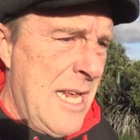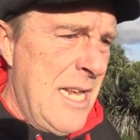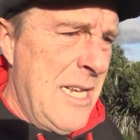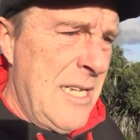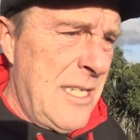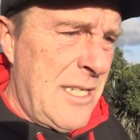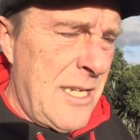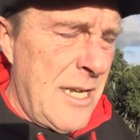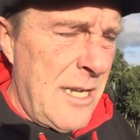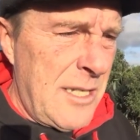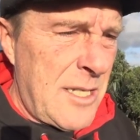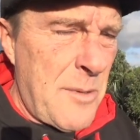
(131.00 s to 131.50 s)

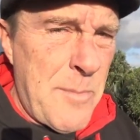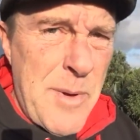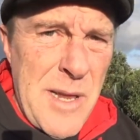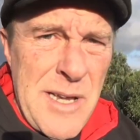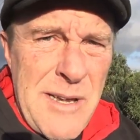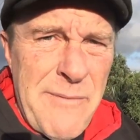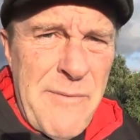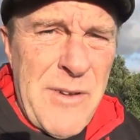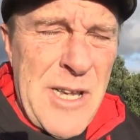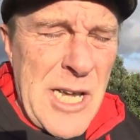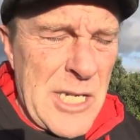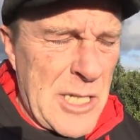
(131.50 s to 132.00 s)
So that's a bit
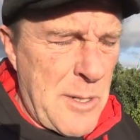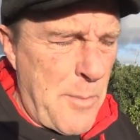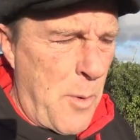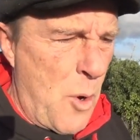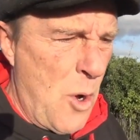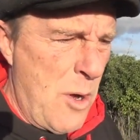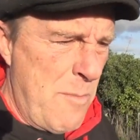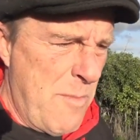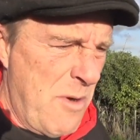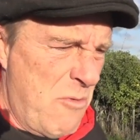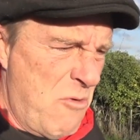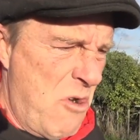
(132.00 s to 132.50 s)
of a
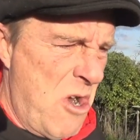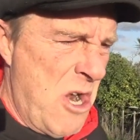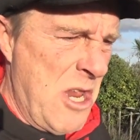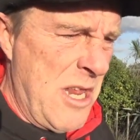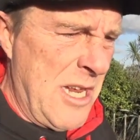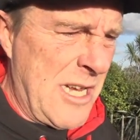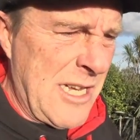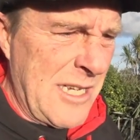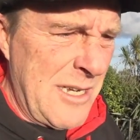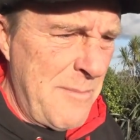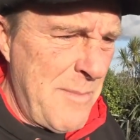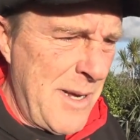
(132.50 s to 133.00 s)
disappointment really,
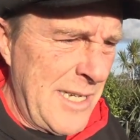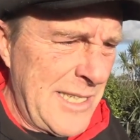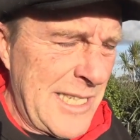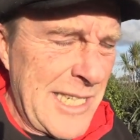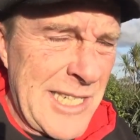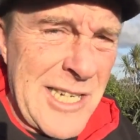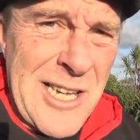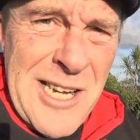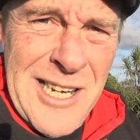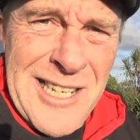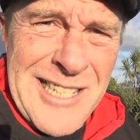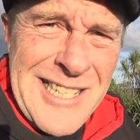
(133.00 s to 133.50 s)
because it means
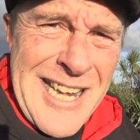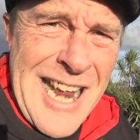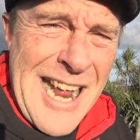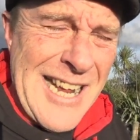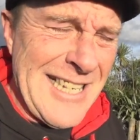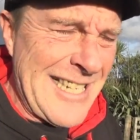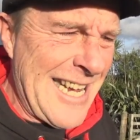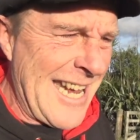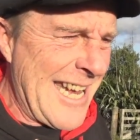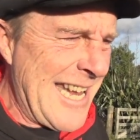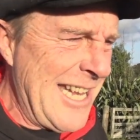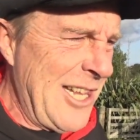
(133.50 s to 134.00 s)
it's going to start
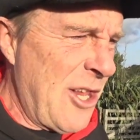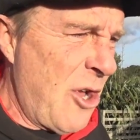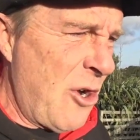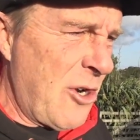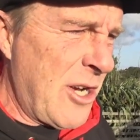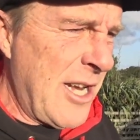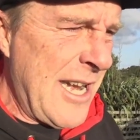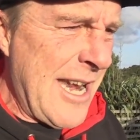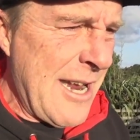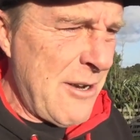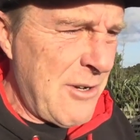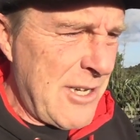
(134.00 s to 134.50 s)
taking
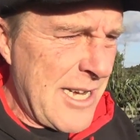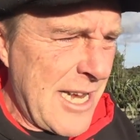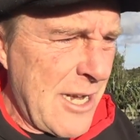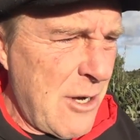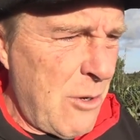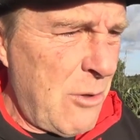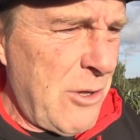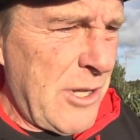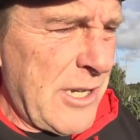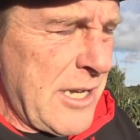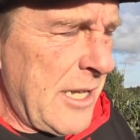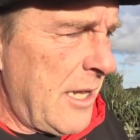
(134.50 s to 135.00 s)
longer now to get
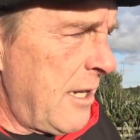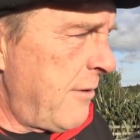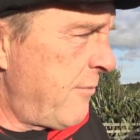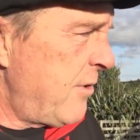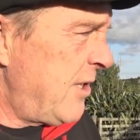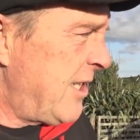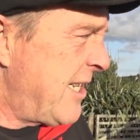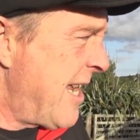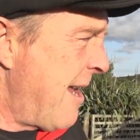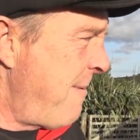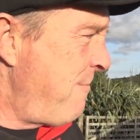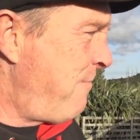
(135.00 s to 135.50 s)
all the
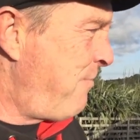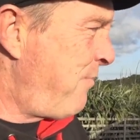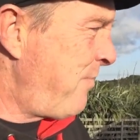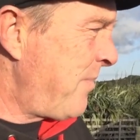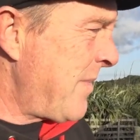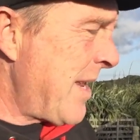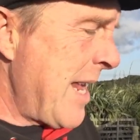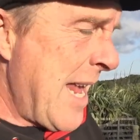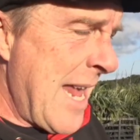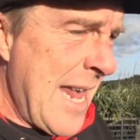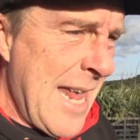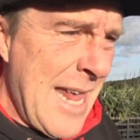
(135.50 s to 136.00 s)
deliveries done.
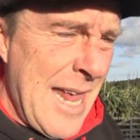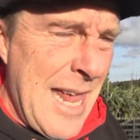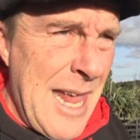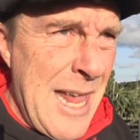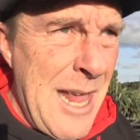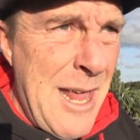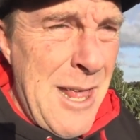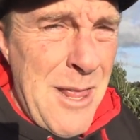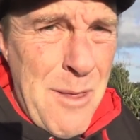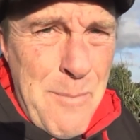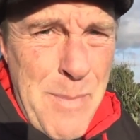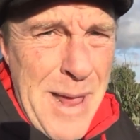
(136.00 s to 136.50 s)

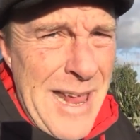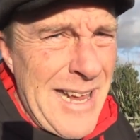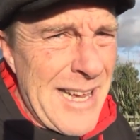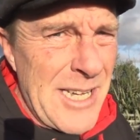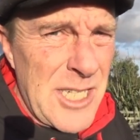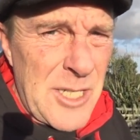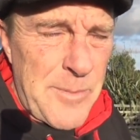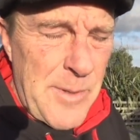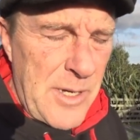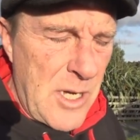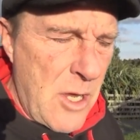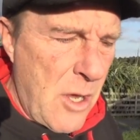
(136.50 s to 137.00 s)

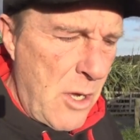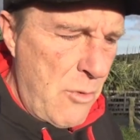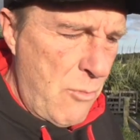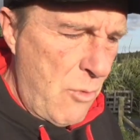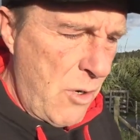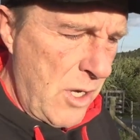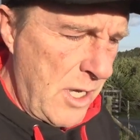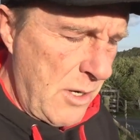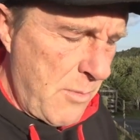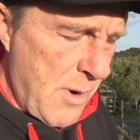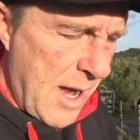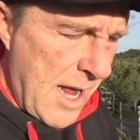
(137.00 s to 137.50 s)
Bacon's been going
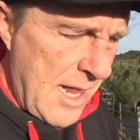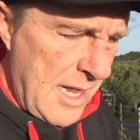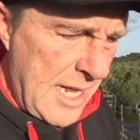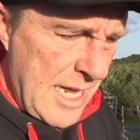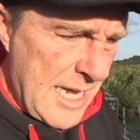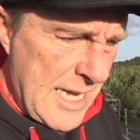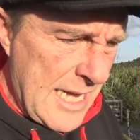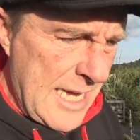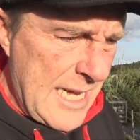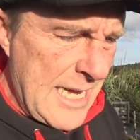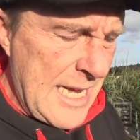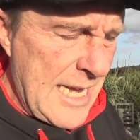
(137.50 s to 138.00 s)
really well.
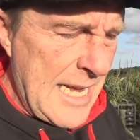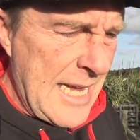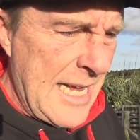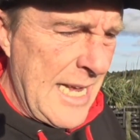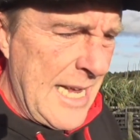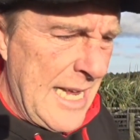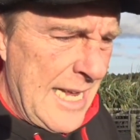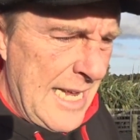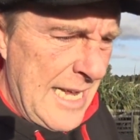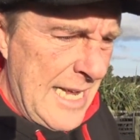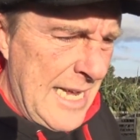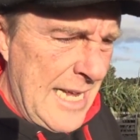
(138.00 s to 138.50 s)

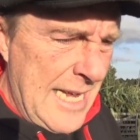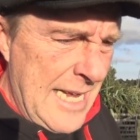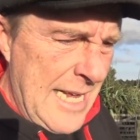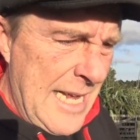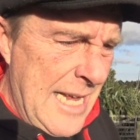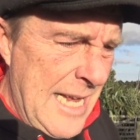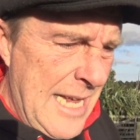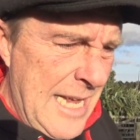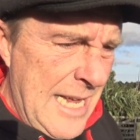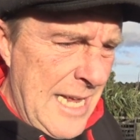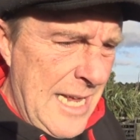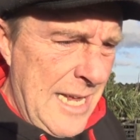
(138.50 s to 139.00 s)

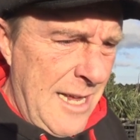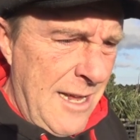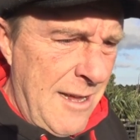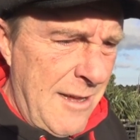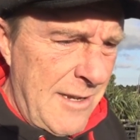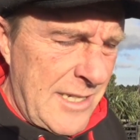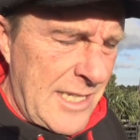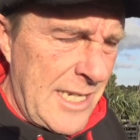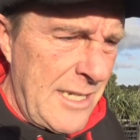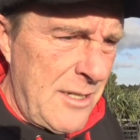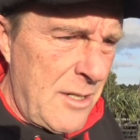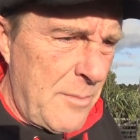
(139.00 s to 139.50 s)
I
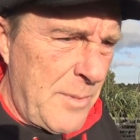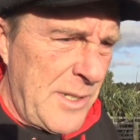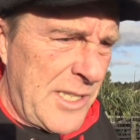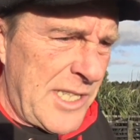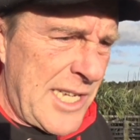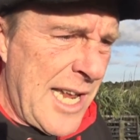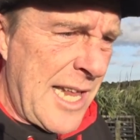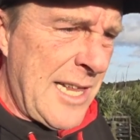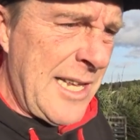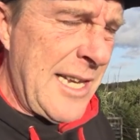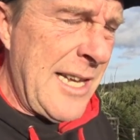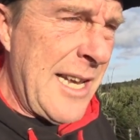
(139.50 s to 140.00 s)
seem to be
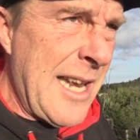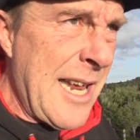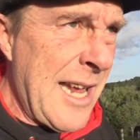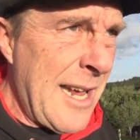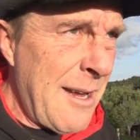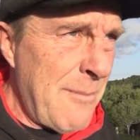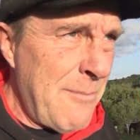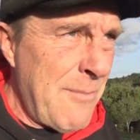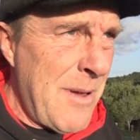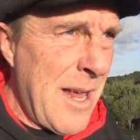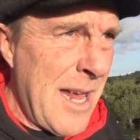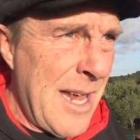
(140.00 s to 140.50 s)
selling,
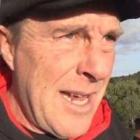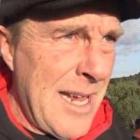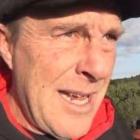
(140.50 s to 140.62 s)
the